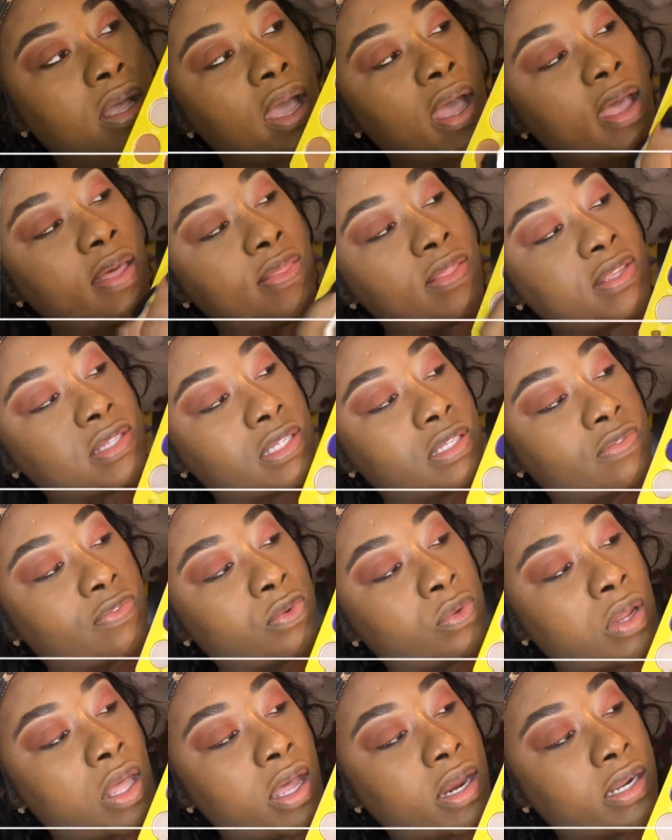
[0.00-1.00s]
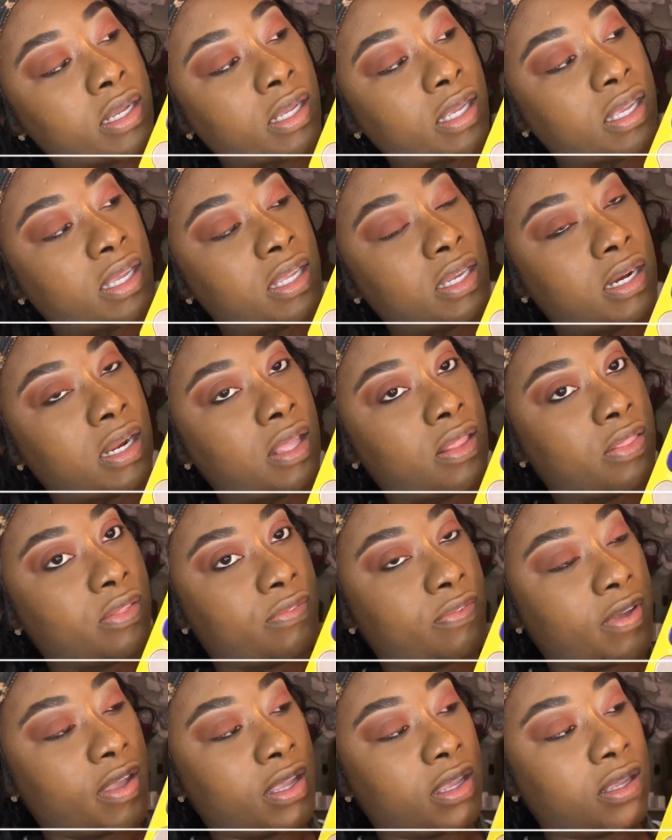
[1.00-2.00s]
and this is Fulani in the
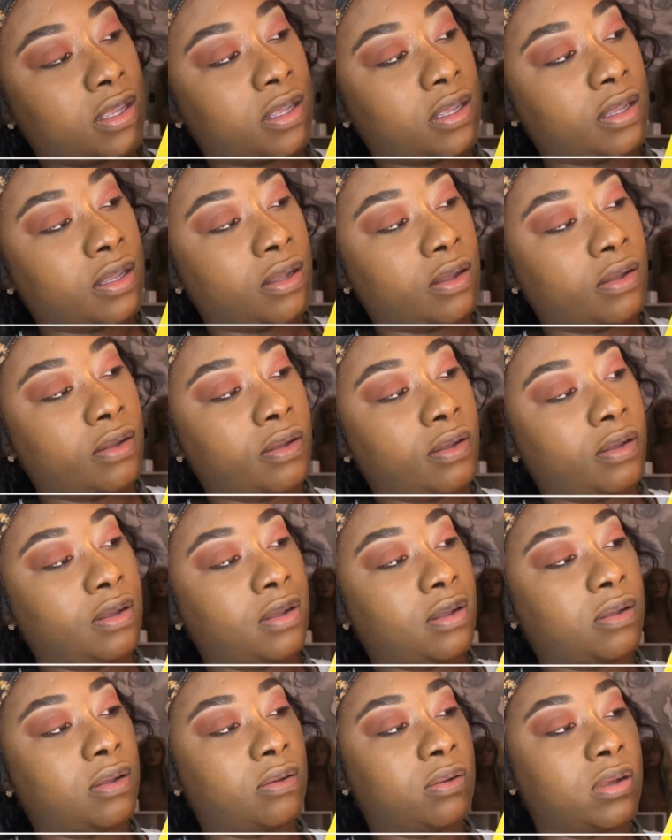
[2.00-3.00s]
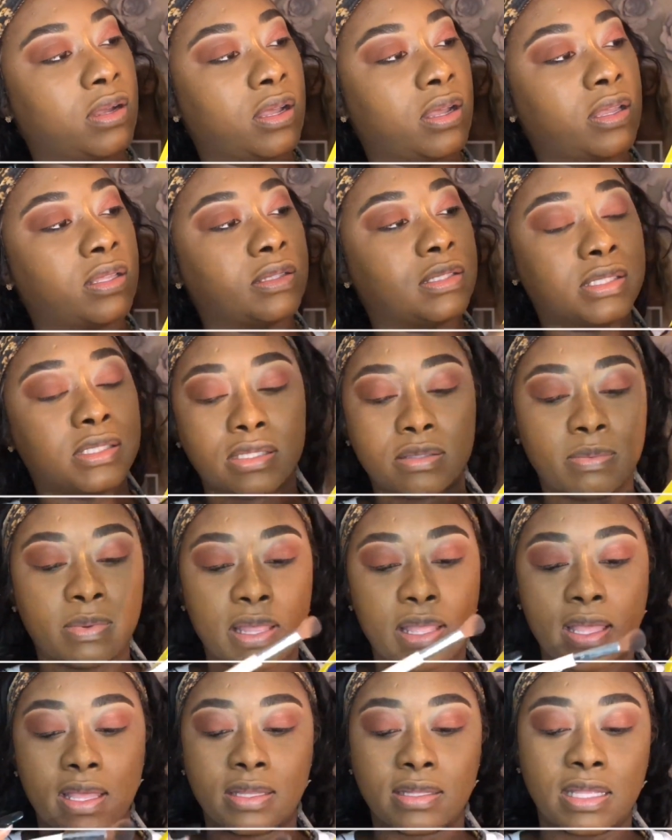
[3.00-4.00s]
fake. Oh God, this is
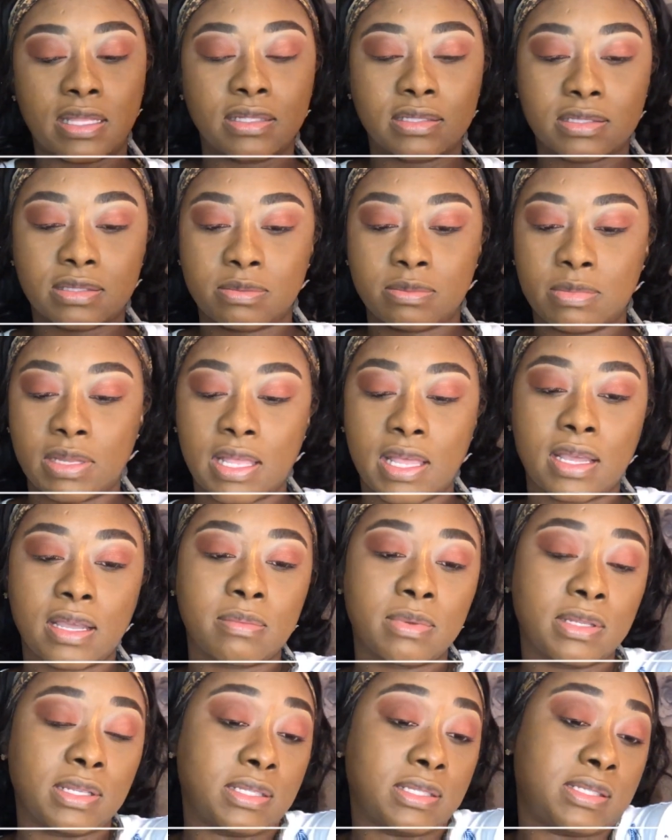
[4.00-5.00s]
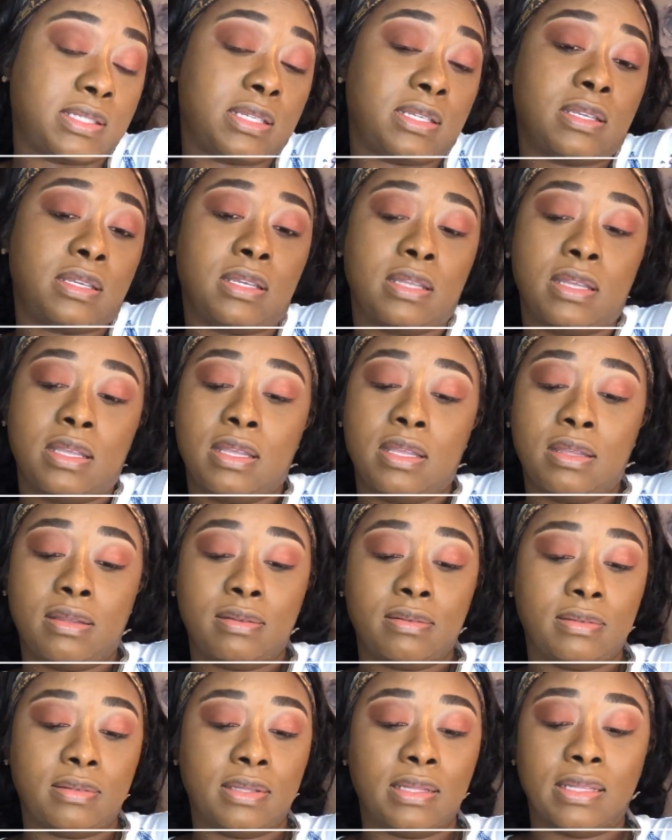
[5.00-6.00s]
black. That looks black, but let's see.
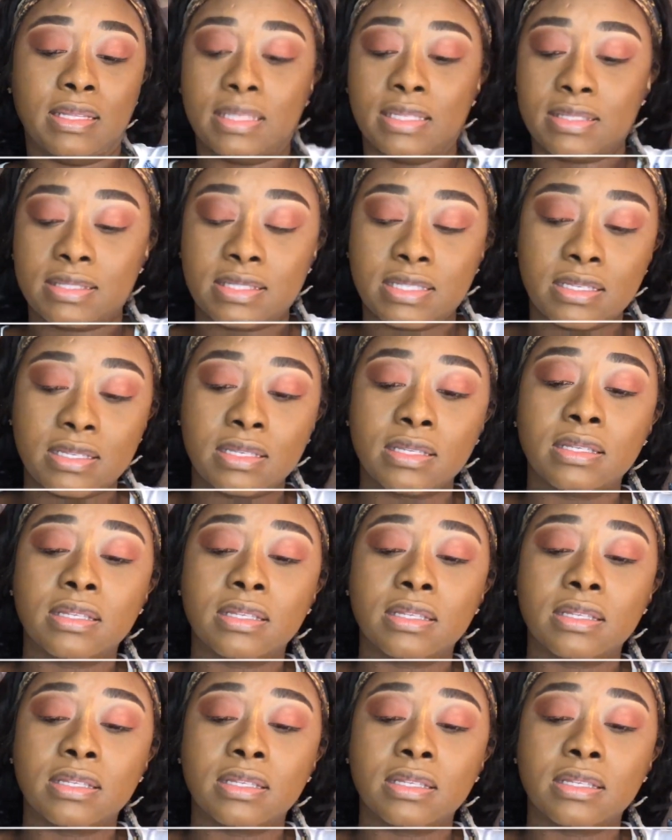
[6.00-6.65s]
Let's see.